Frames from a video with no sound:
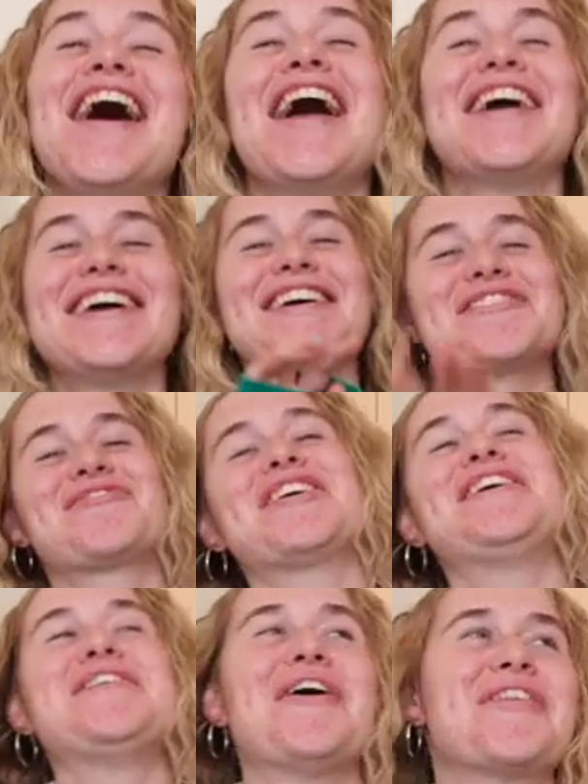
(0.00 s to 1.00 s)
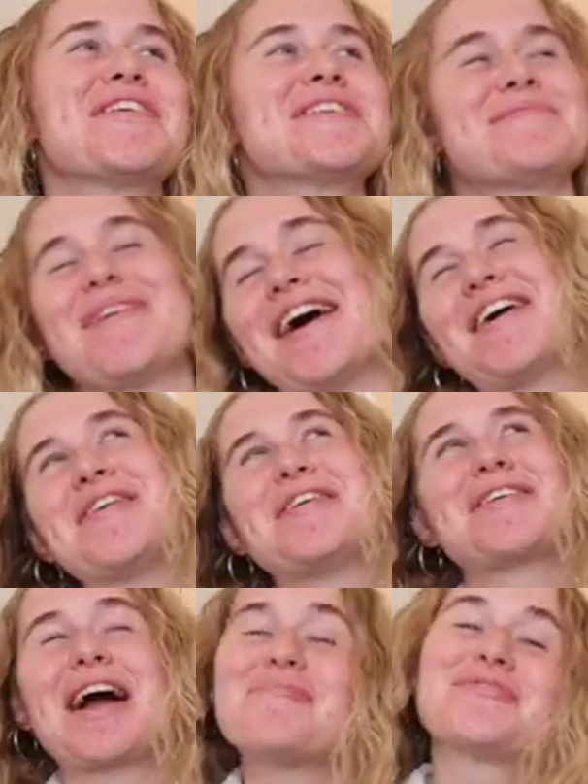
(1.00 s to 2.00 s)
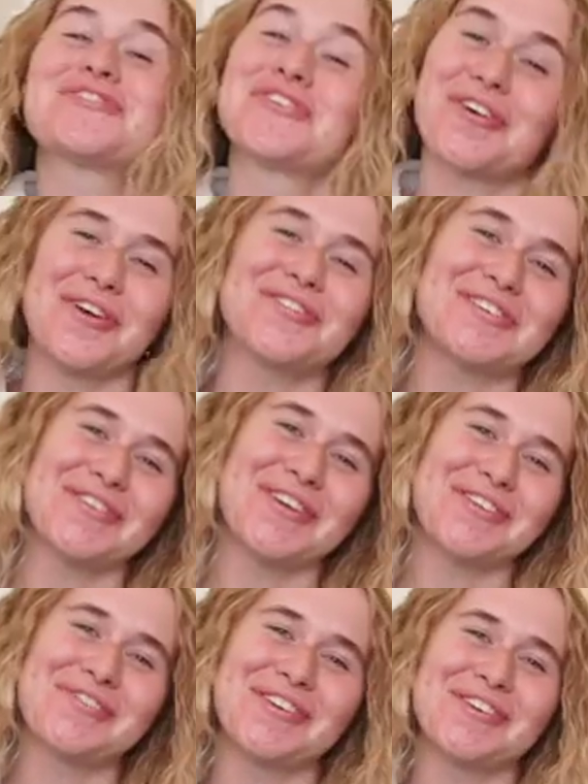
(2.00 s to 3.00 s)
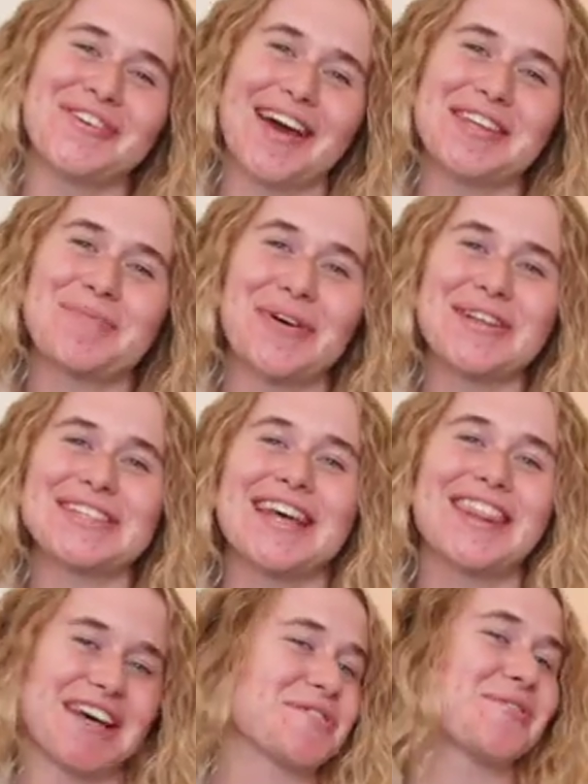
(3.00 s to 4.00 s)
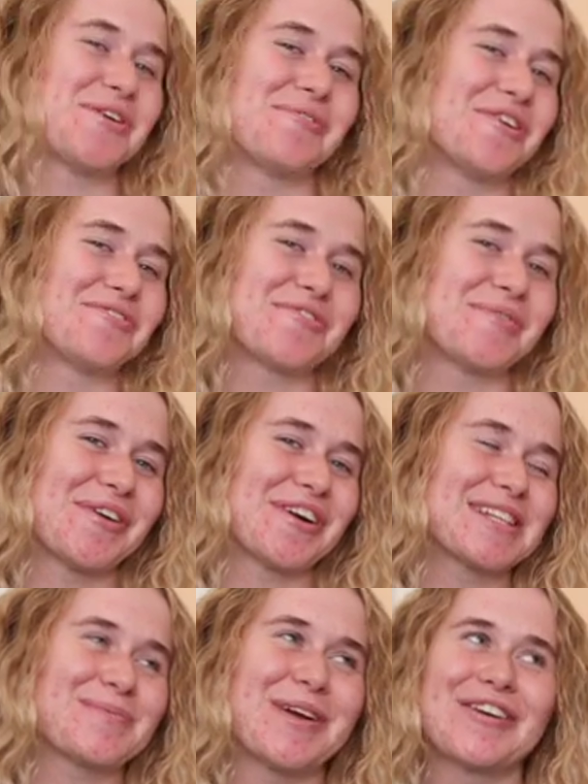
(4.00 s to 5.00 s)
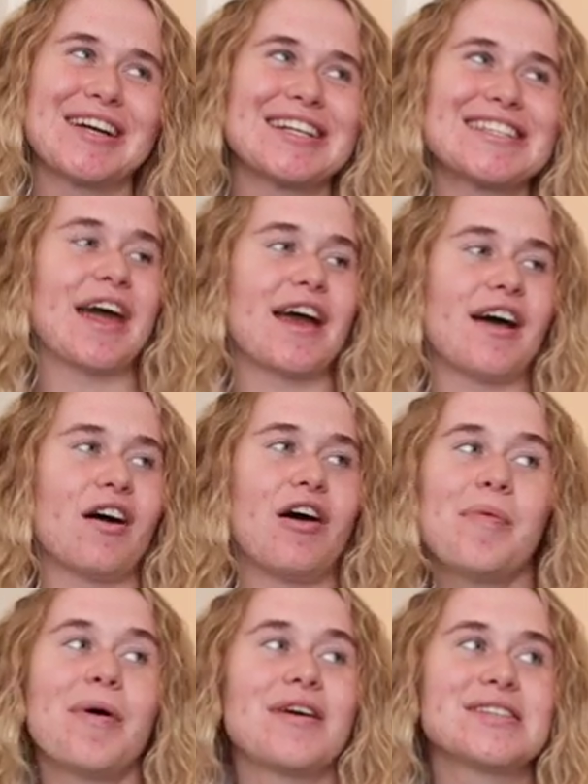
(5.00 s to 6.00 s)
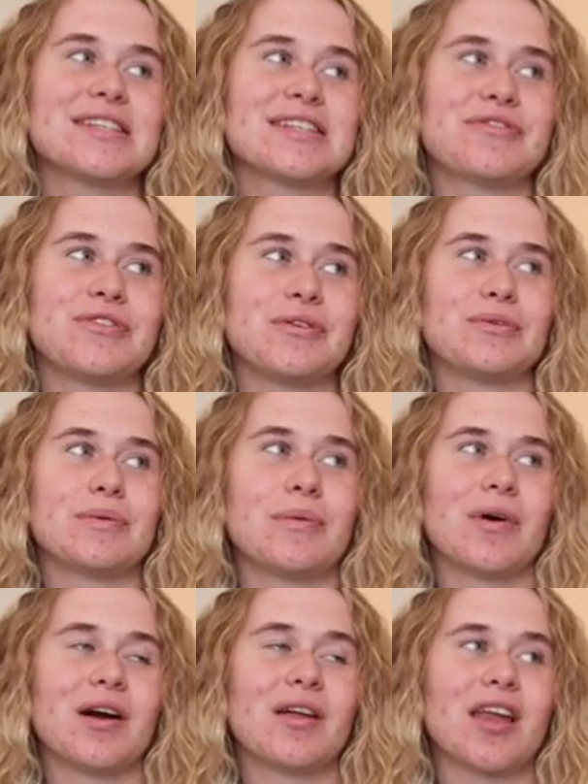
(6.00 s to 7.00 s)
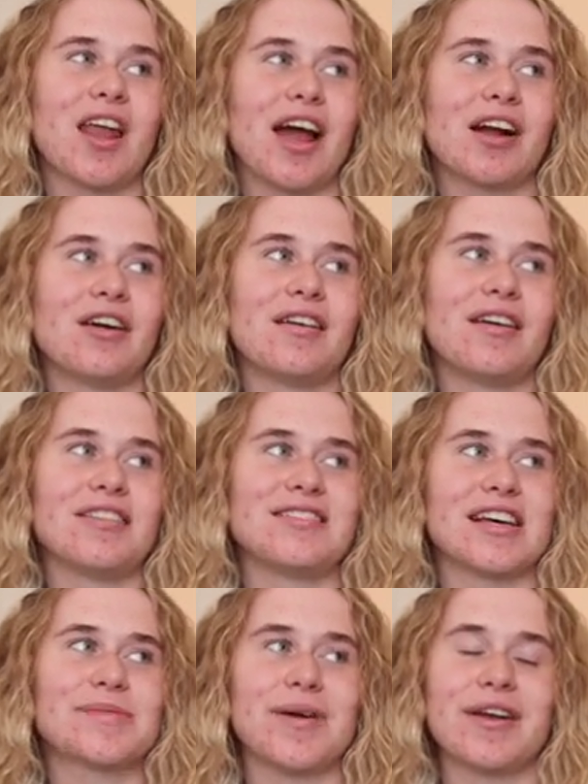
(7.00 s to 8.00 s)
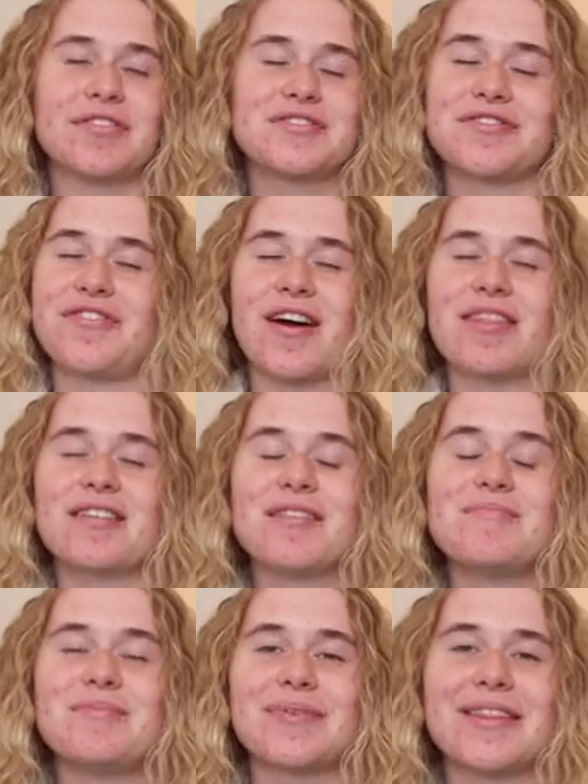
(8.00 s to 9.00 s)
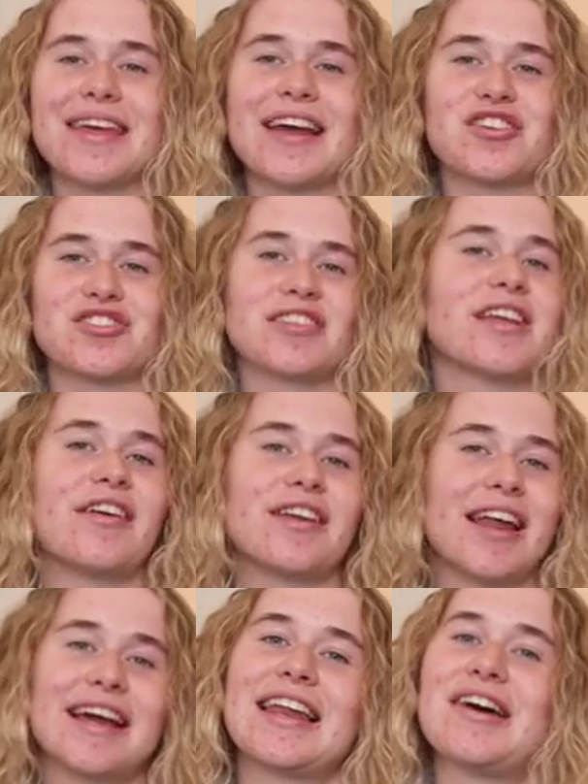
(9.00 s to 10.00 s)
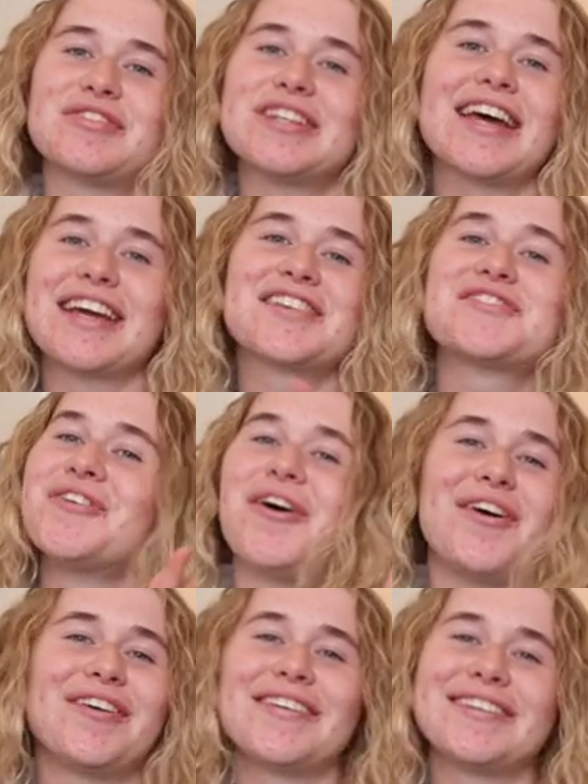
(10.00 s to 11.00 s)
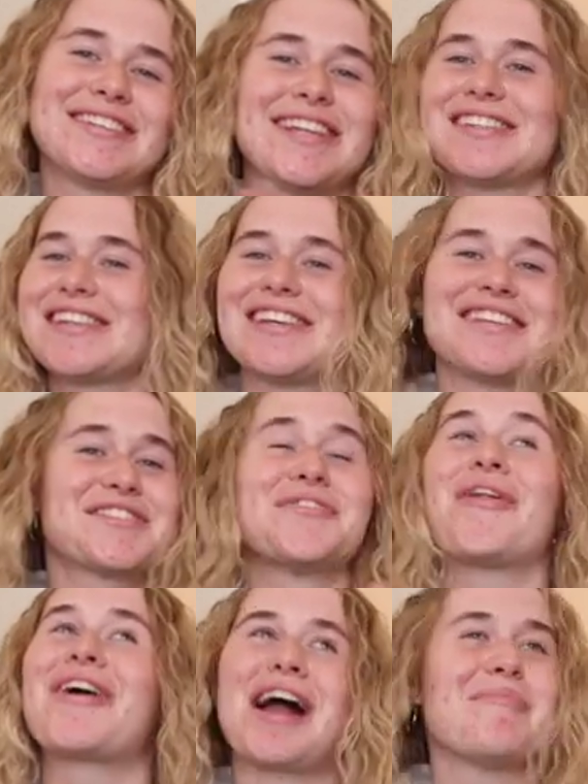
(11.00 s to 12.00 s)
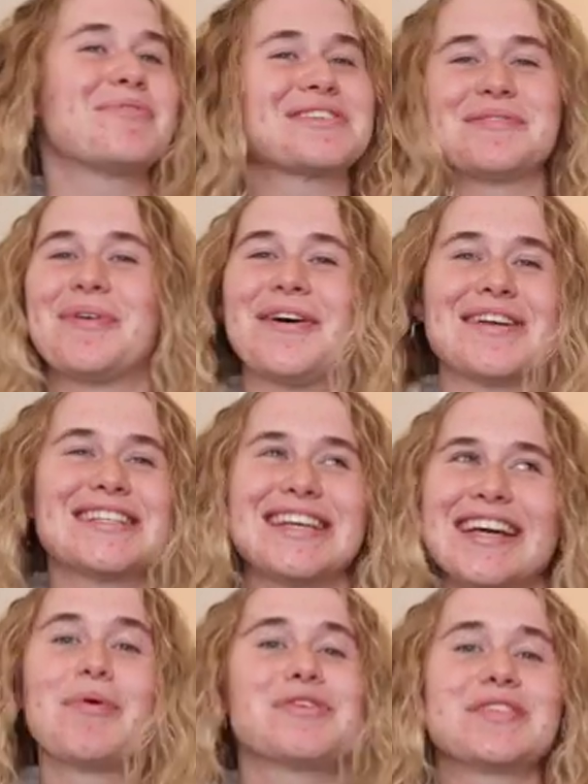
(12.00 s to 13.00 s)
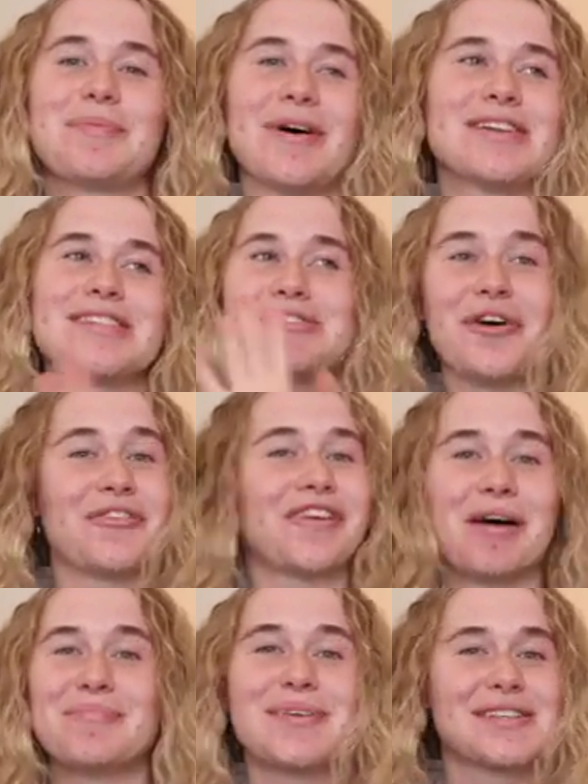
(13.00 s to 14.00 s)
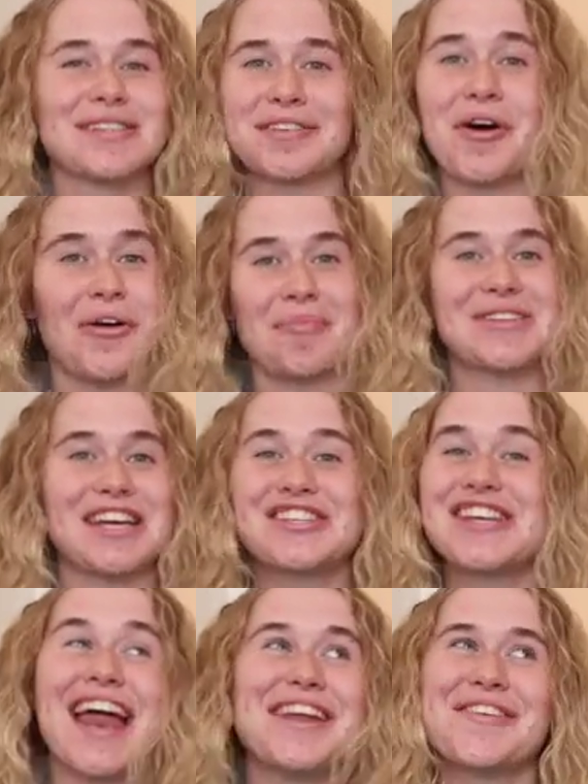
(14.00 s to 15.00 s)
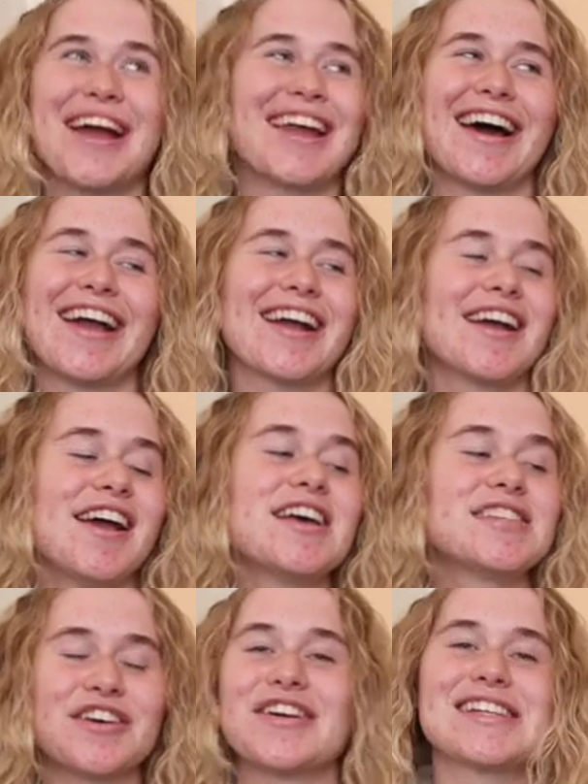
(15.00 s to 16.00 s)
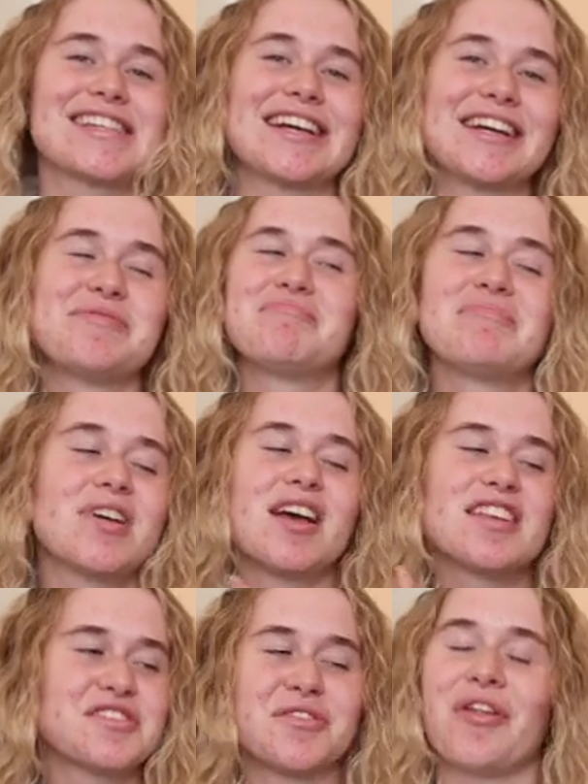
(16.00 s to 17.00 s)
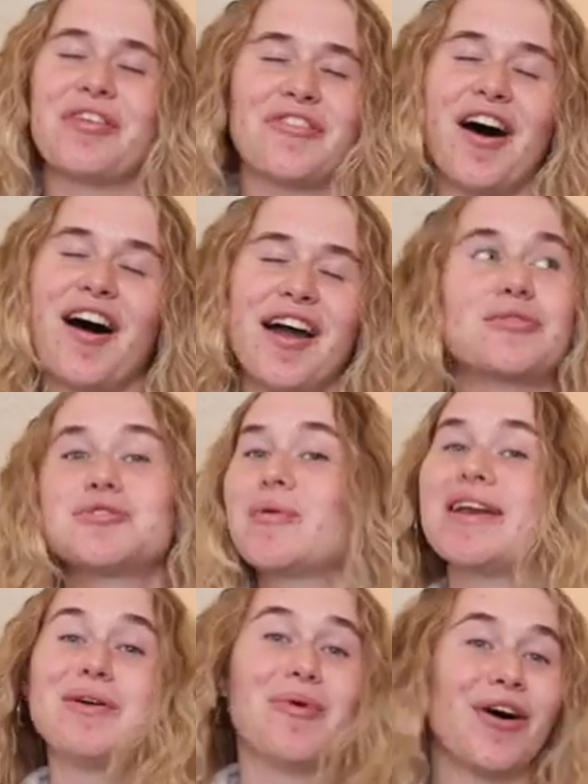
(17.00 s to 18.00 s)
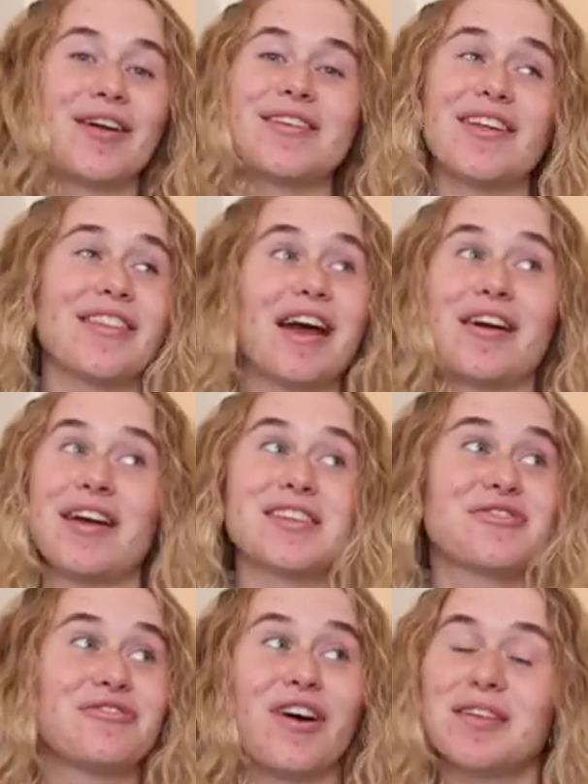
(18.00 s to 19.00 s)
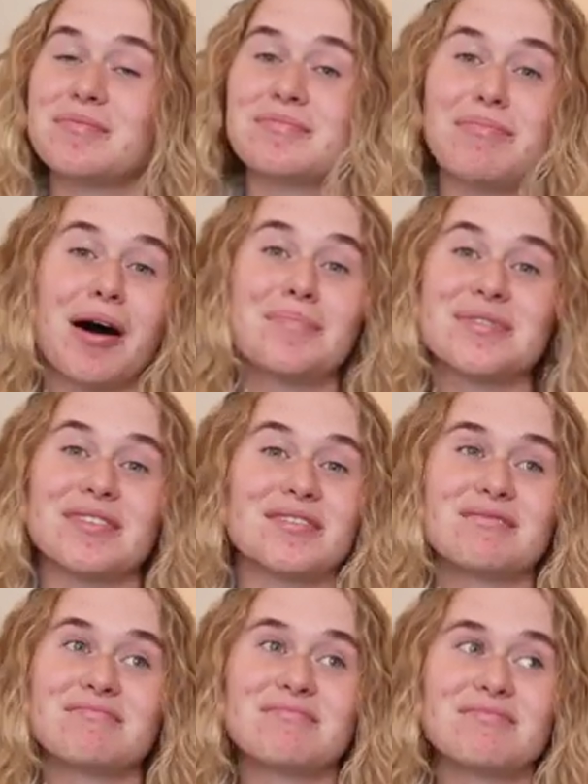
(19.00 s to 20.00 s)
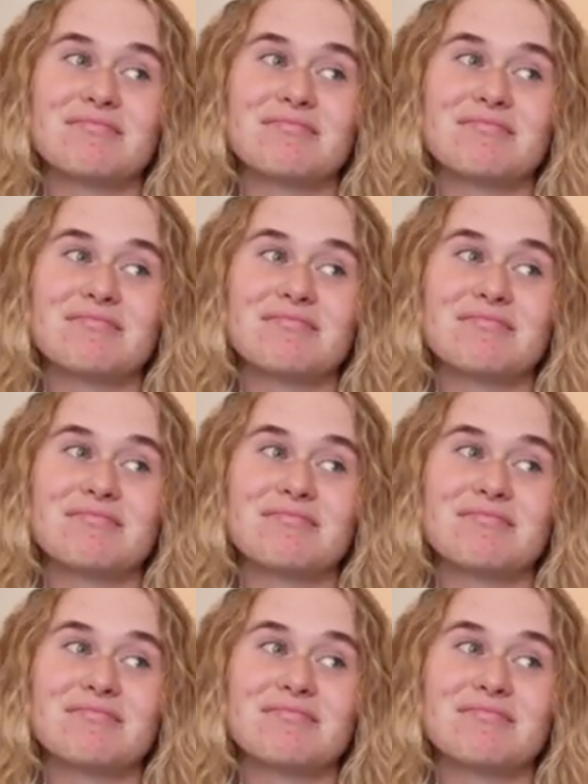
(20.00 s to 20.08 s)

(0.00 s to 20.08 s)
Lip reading: It is really not this campus to go to if you like to party and that's what you want from your experience. There are parties if you like are desperate enough to find them, but they get shut down at like 11. Like it's not the campus to party. Most of the parties are off campus accommodation anyway. Like seriously, it's not the vibe. If you're 21, there is fun pubs and